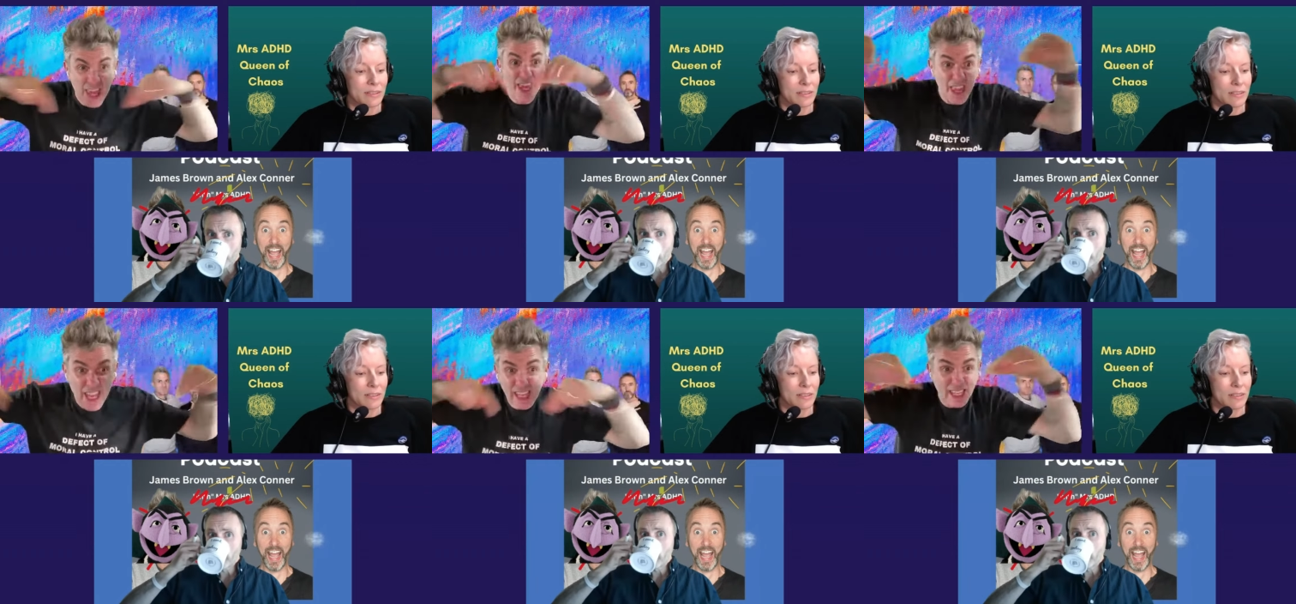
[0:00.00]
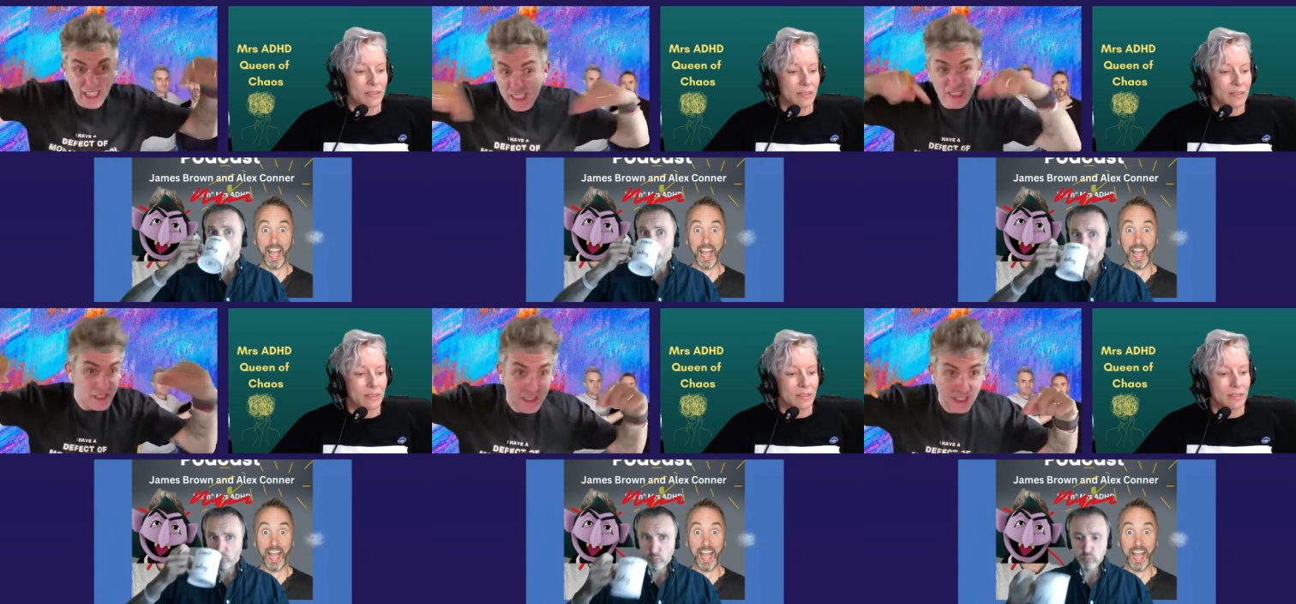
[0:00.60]

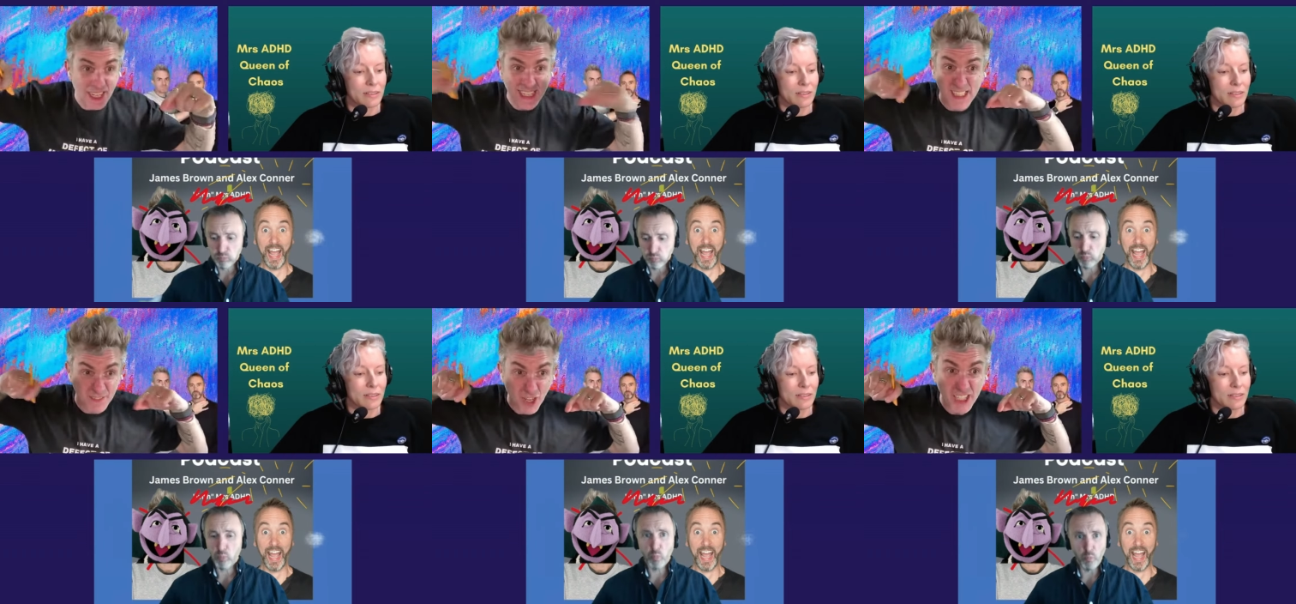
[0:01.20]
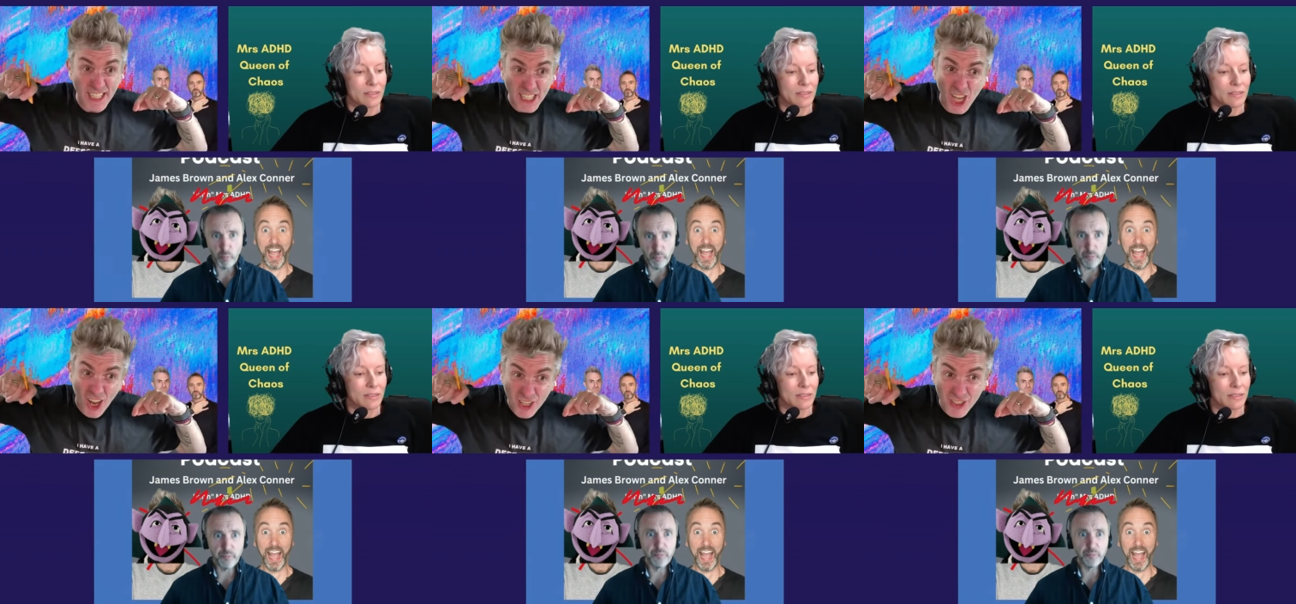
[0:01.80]
Speaker 1: This is a mm. fucking hmm.
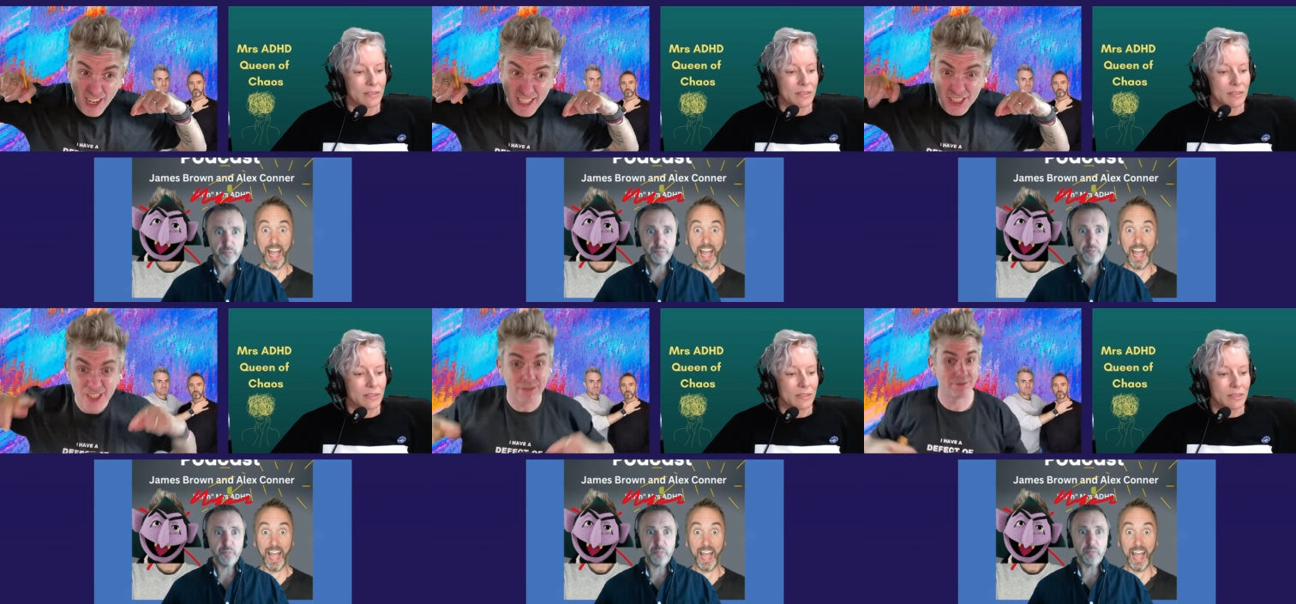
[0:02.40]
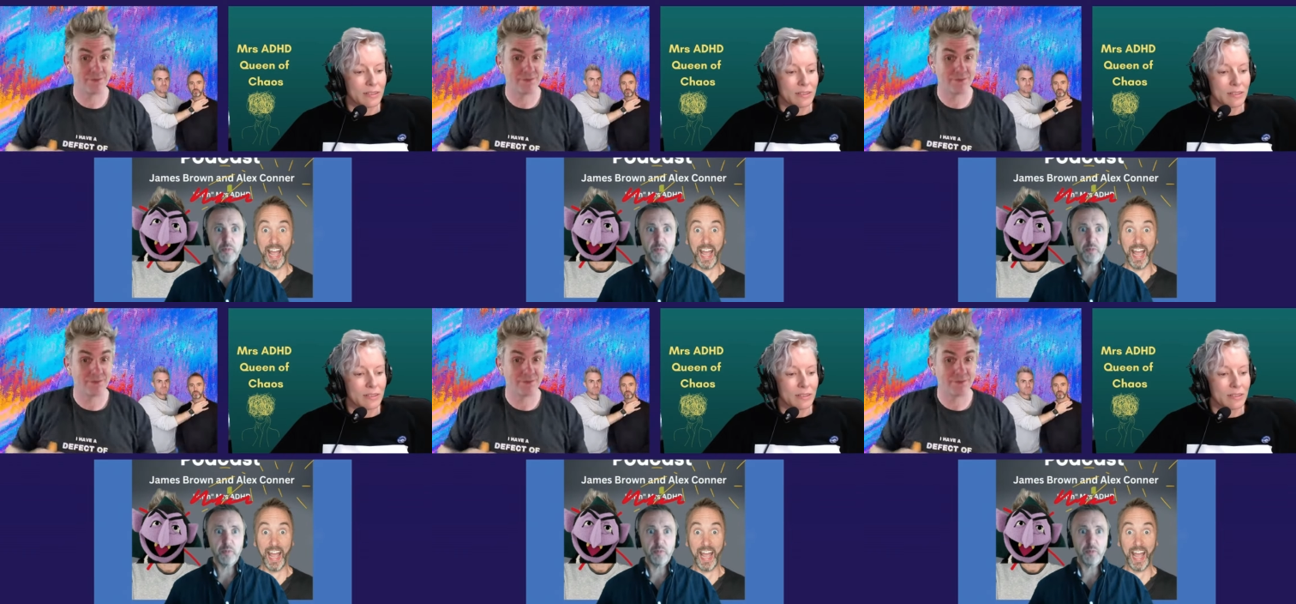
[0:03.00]
car crash.